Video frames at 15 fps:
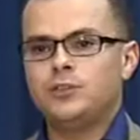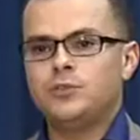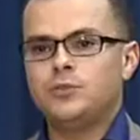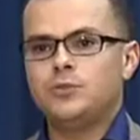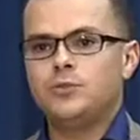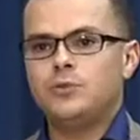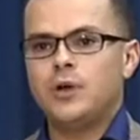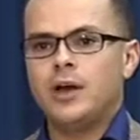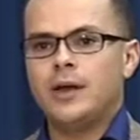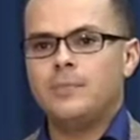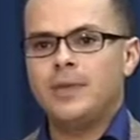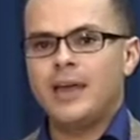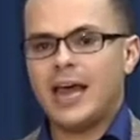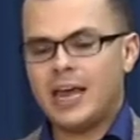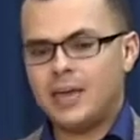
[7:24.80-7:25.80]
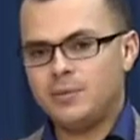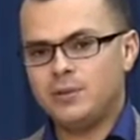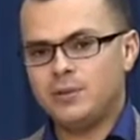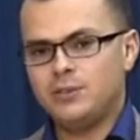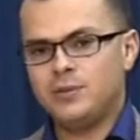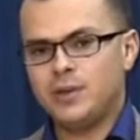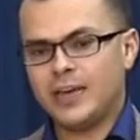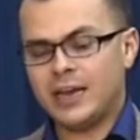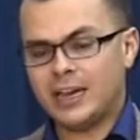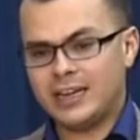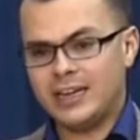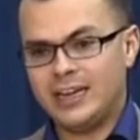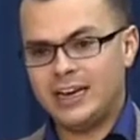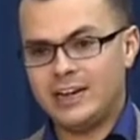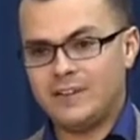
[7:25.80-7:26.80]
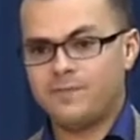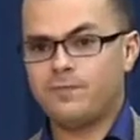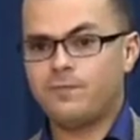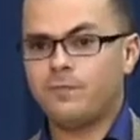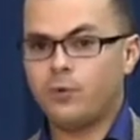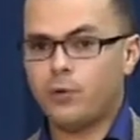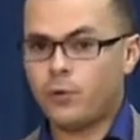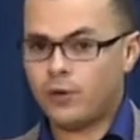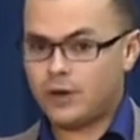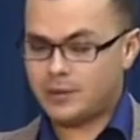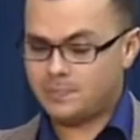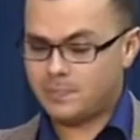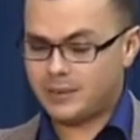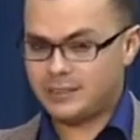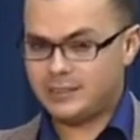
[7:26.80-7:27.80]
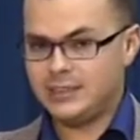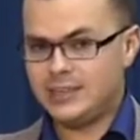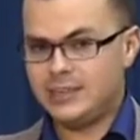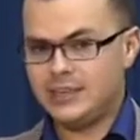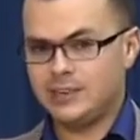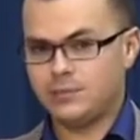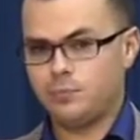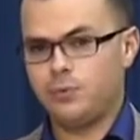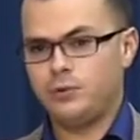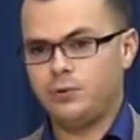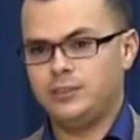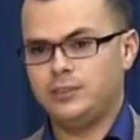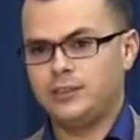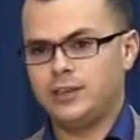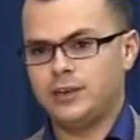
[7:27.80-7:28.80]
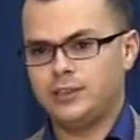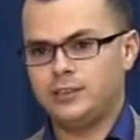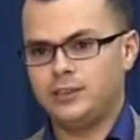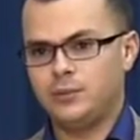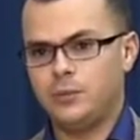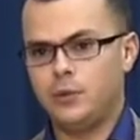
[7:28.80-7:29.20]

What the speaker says: to be able to calculate for a particular point charge,